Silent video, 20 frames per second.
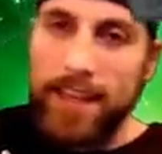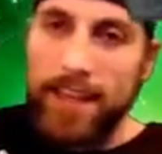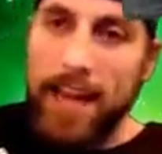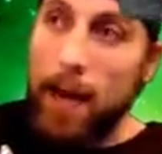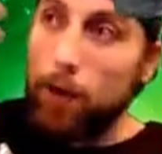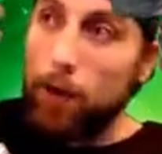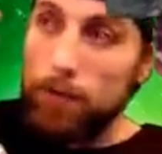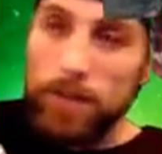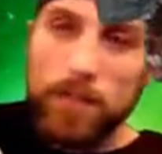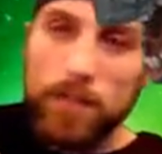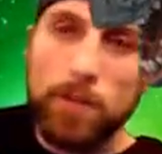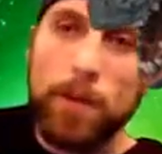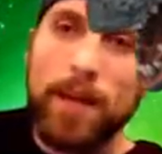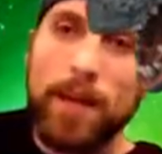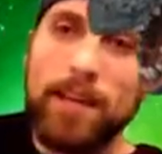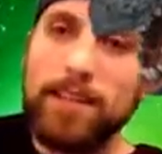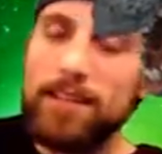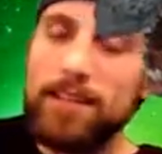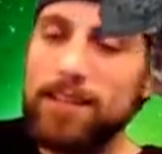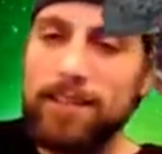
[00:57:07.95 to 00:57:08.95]
out in
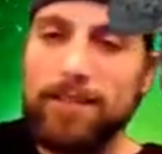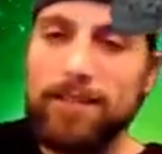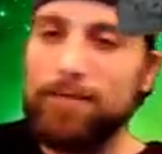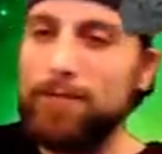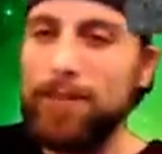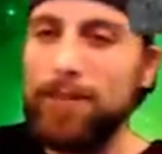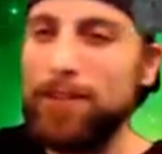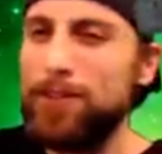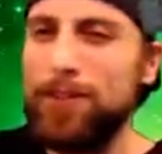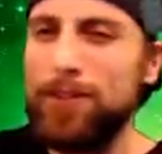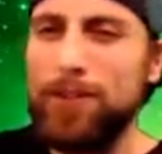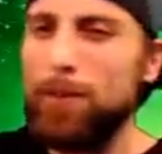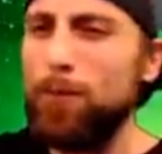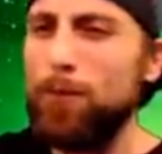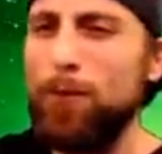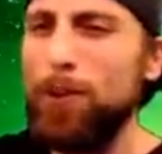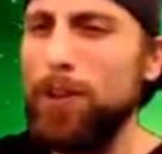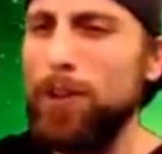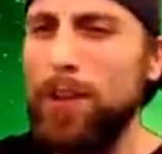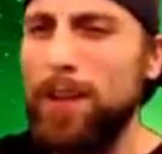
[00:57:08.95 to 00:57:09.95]
space and some
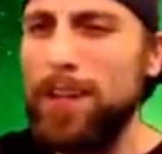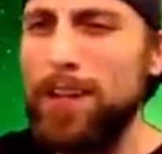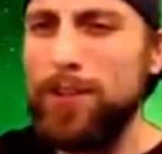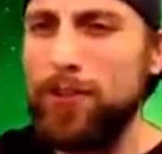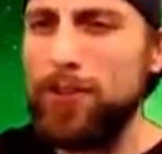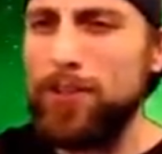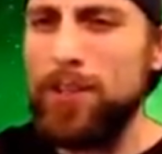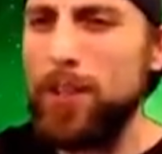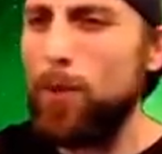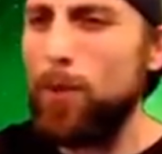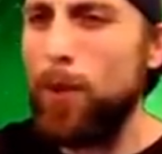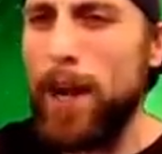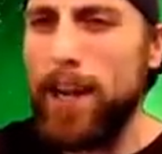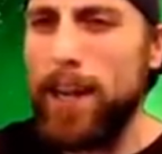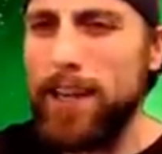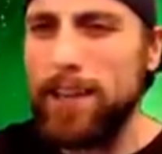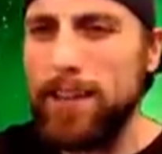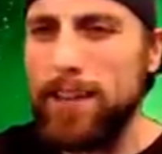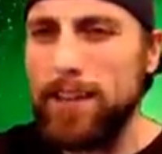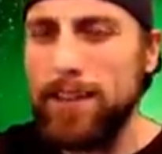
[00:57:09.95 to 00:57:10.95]
really interesting,
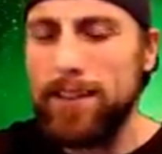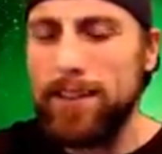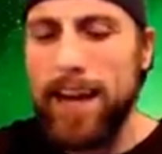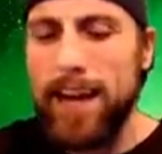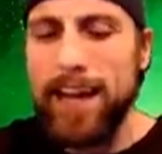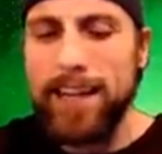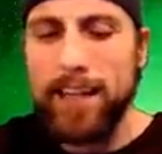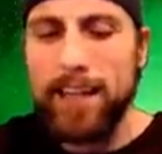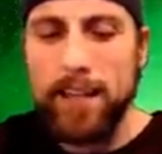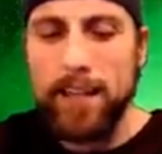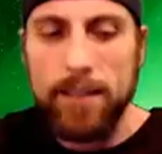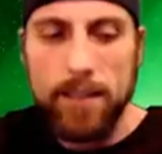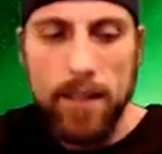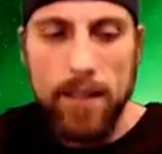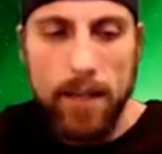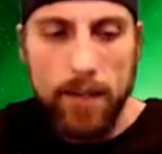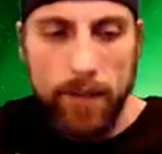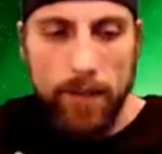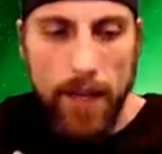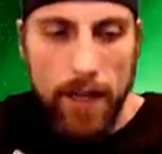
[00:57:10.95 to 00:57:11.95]
wacky ideas that
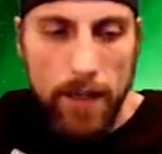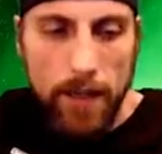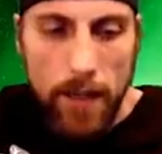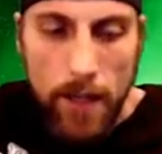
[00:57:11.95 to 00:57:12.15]
I've had.